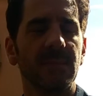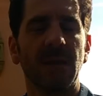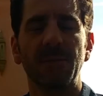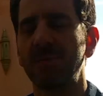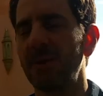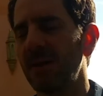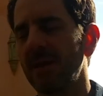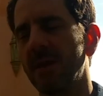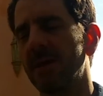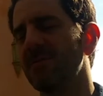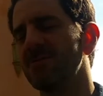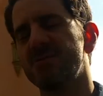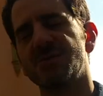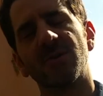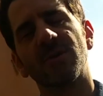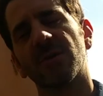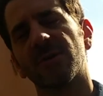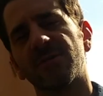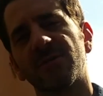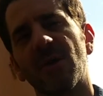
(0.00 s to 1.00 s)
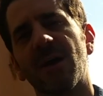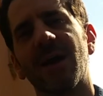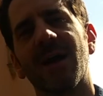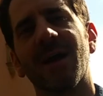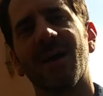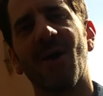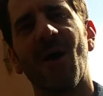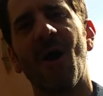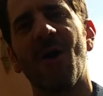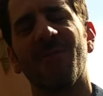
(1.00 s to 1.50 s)
I play a lot of jerks, so I
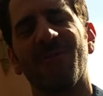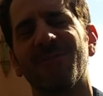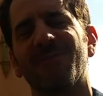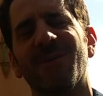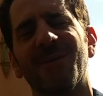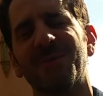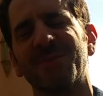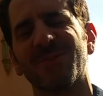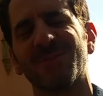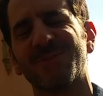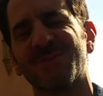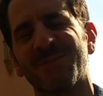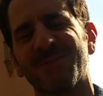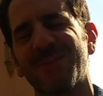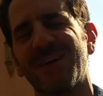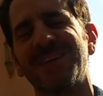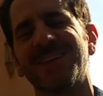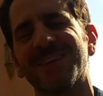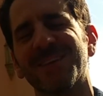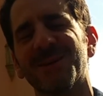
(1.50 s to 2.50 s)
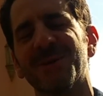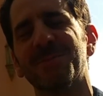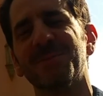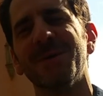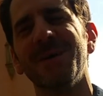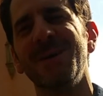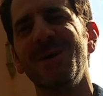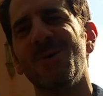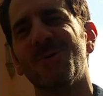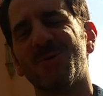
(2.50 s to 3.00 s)
often find myself defending them,
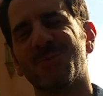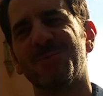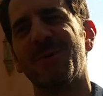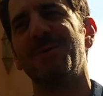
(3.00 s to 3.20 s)
which